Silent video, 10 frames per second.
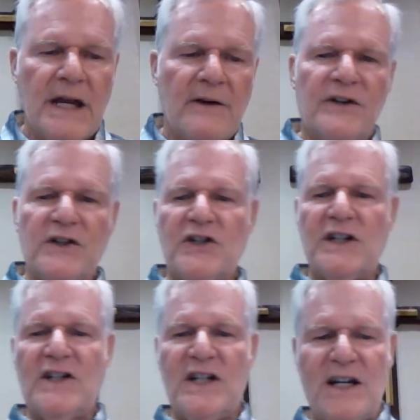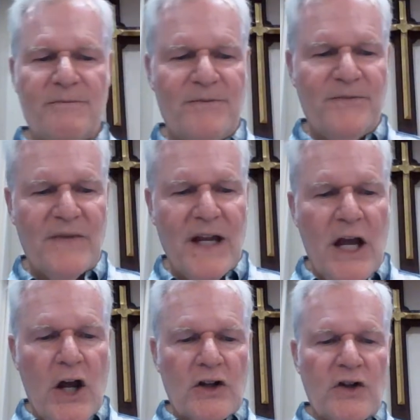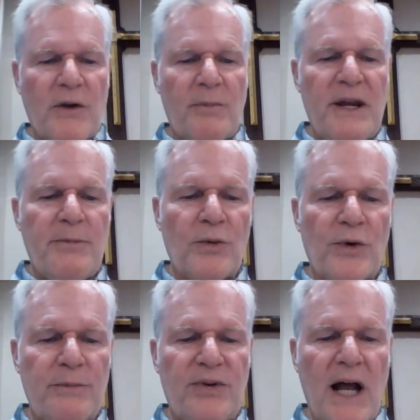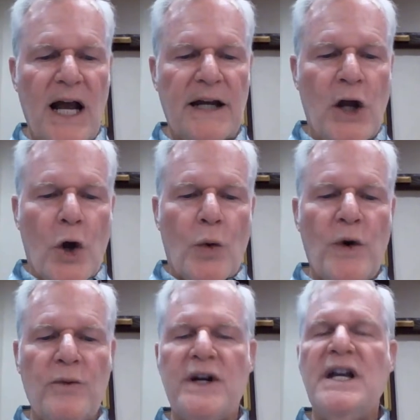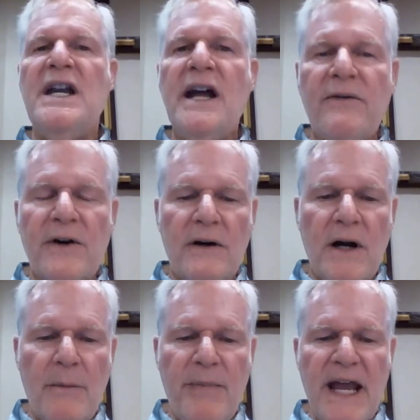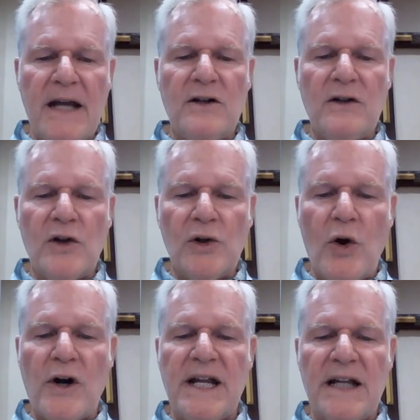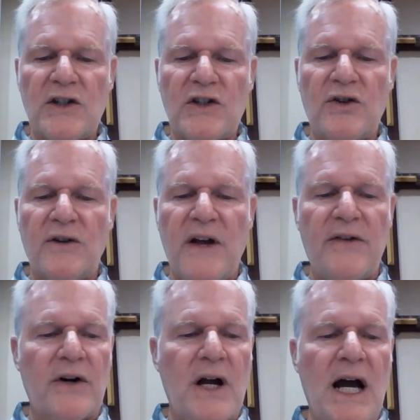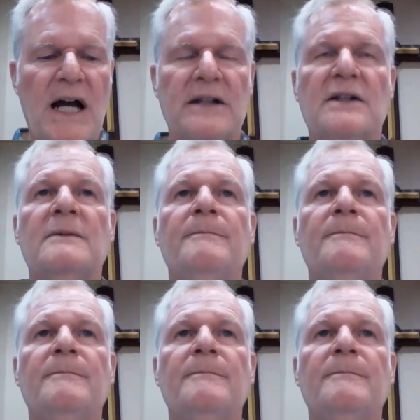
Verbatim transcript: Verse 16 So the people replied, We would never abandon the Lord and serve other gods.